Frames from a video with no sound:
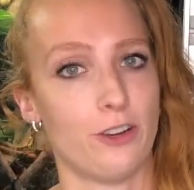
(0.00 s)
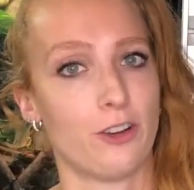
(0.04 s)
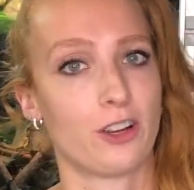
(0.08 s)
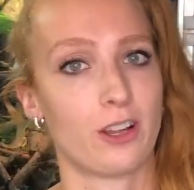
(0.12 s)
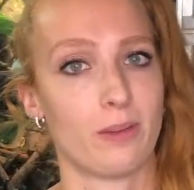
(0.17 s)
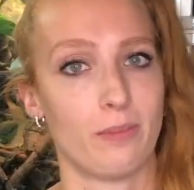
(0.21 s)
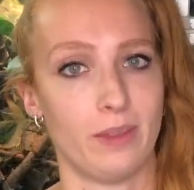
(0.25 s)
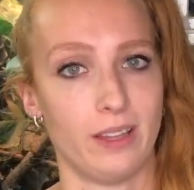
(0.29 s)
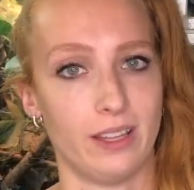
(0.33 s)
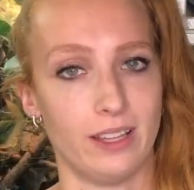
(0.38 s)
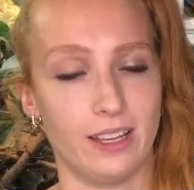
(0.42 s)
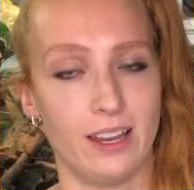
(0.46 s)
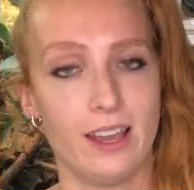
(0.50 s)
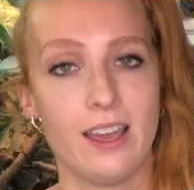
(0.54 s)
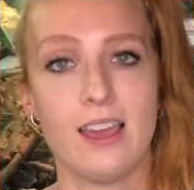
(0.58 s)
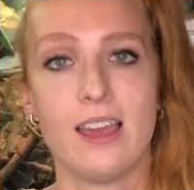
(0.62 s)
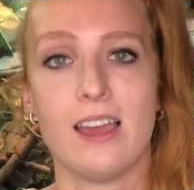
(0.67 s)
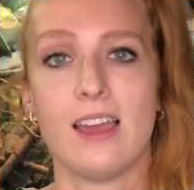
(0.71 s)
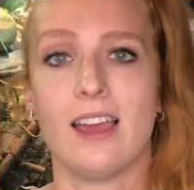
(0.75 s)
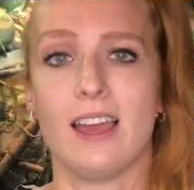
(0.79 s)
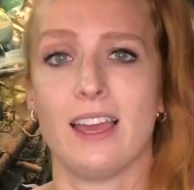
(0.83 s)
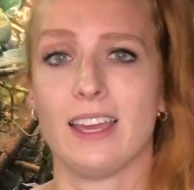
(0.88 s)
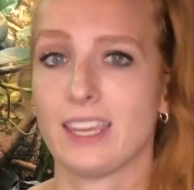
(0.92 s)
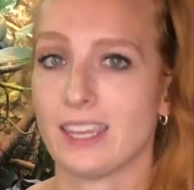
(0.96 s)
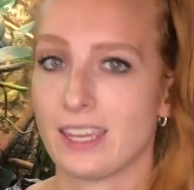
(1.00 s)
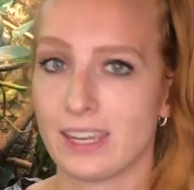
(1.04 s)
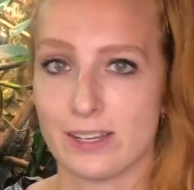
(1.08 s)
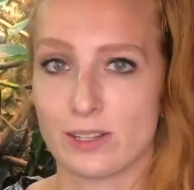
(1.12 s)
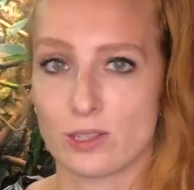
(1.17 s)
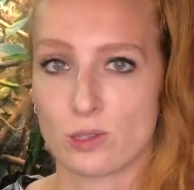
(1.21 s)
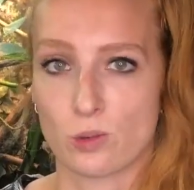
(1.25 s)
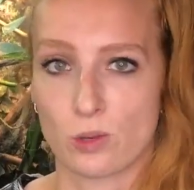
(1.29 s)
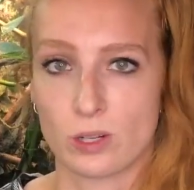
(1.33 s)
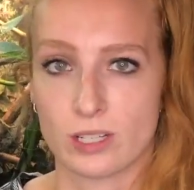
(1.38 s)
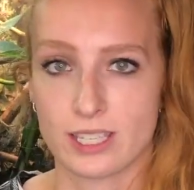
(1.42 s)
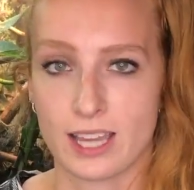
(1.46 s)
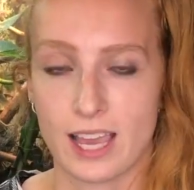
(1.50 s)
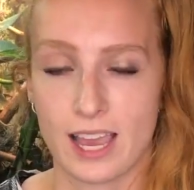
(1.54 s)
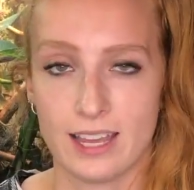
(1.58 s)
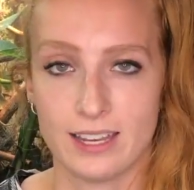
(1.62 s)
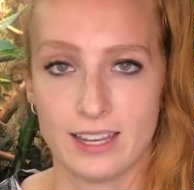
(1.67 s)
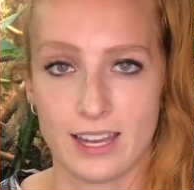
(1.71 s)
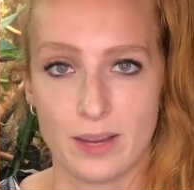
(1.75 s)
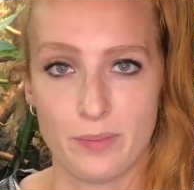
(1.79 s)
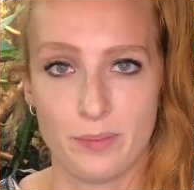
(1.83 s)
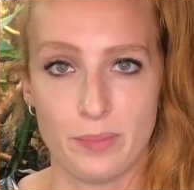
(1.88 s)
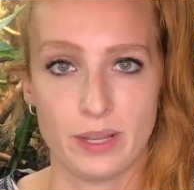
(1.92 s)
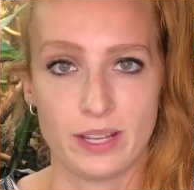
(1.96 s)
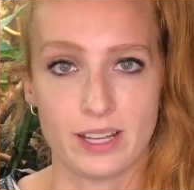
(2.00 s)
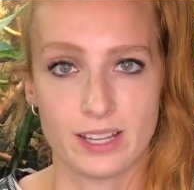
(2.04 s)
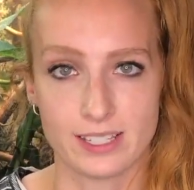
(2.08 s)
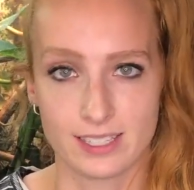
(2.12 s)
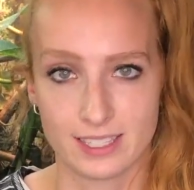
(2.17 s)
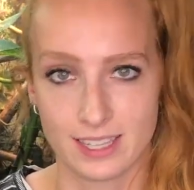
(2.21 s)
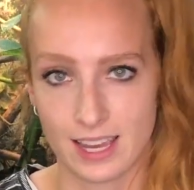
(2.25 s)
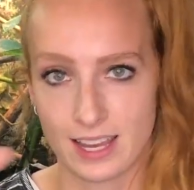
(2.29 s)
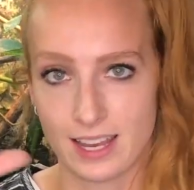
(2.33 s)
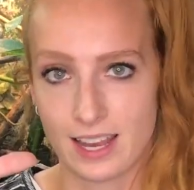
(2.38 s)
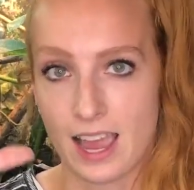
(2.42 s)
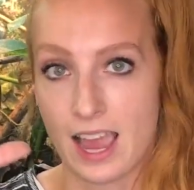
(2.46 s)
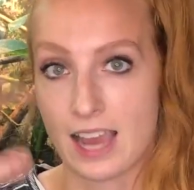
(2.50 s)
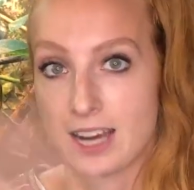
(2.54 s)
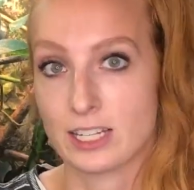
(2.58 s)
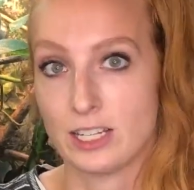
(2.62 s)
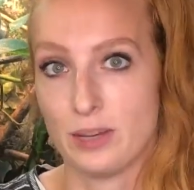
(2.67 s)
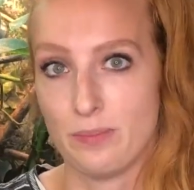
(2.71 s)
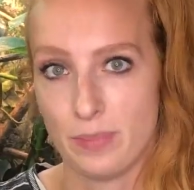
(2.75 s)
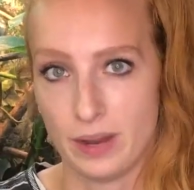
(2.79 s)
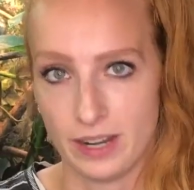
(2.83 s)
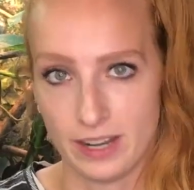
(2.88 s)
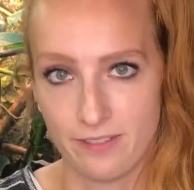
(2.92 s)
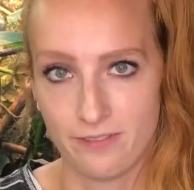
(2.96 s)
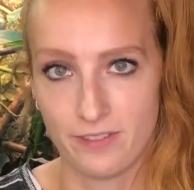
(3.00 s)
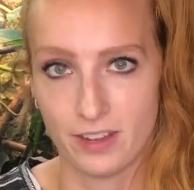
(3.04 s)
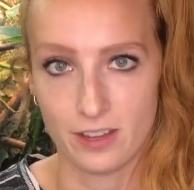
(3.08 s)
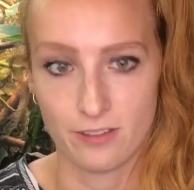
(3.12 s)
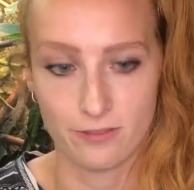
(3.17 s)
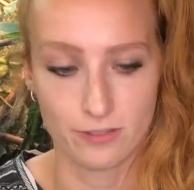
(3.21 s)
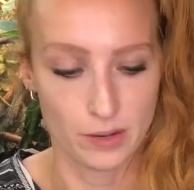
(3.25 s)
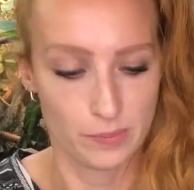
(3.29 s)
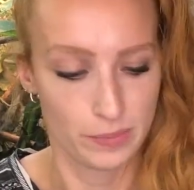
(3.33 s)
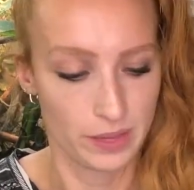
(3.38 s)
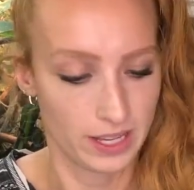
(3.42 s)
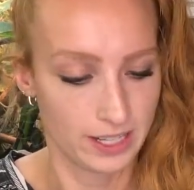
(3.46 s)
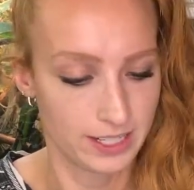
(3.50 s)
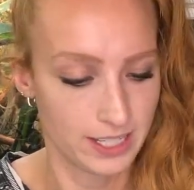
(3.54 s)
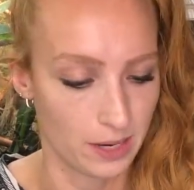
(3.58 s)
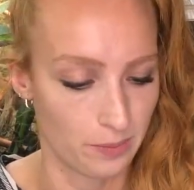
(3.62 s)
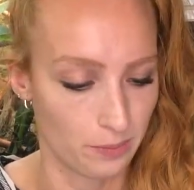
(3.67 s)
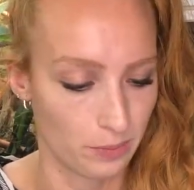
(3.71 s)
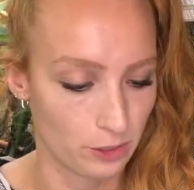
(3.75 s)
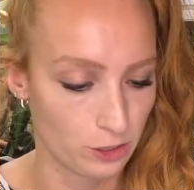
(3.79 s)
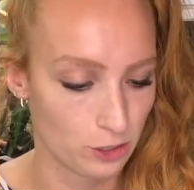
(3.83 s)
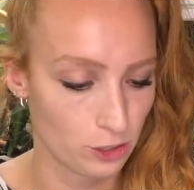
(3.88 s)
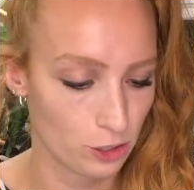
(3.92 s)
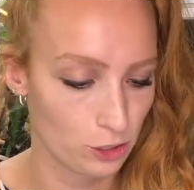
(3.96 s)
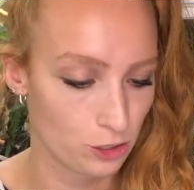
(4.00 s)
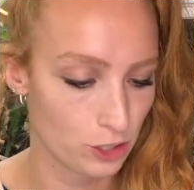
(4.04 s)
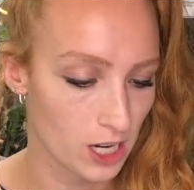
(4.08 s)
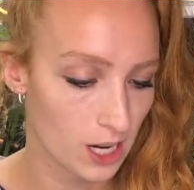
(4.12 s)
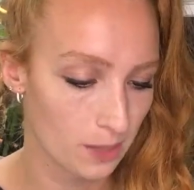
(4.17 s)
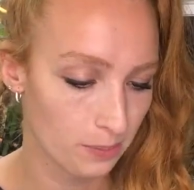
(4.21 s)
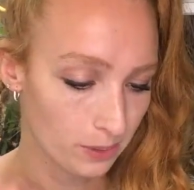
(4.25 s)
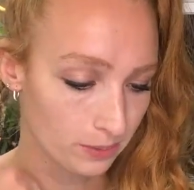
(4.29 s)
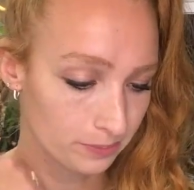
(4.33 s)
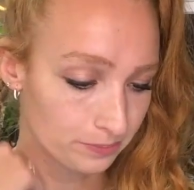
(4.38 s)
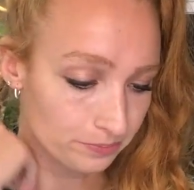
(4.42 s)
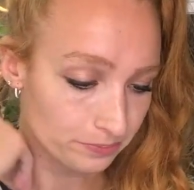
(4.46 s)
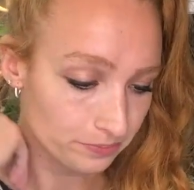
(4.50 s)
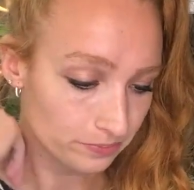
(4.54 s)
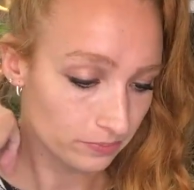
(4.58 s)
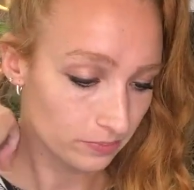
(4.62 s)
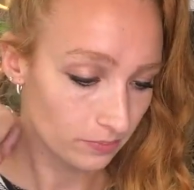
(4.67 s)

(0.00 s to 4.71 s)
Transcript: your chameleon a heat source at night because they actually benefit from that temperature drop.